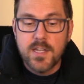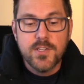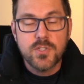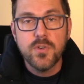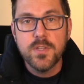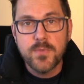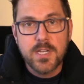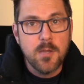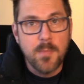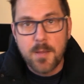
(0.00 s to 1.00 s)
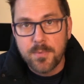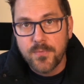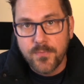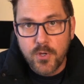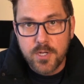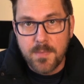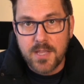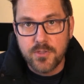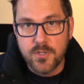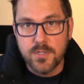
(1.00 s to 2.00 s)
Now you saw in the video my preferred
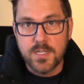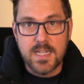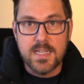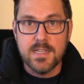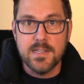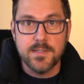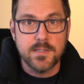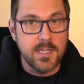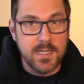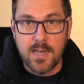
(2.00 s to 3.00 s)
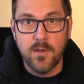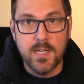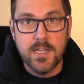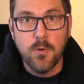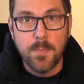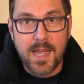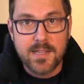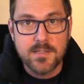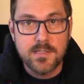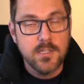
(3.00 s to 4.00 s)
method is yellow legal
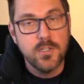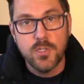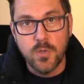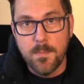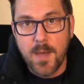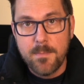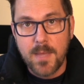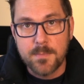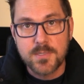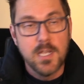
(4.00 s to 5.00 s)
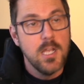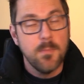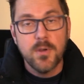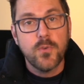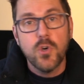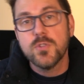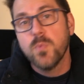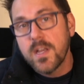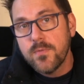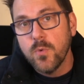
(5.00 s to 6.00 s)
pads, doing mind maps, but of course
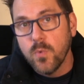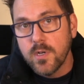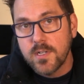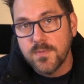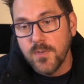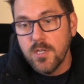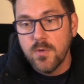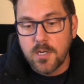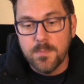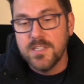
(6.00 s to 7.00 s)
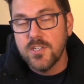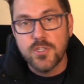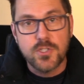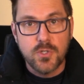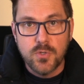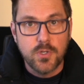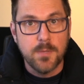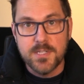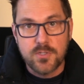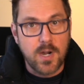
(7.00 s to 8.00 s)
whatever works for you, it could be digital, it could
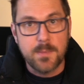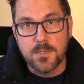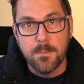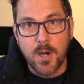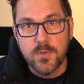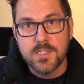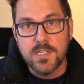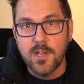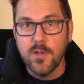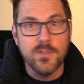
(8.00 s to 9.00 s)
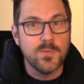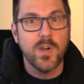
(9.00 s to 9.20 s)
be scraps of post-it notes,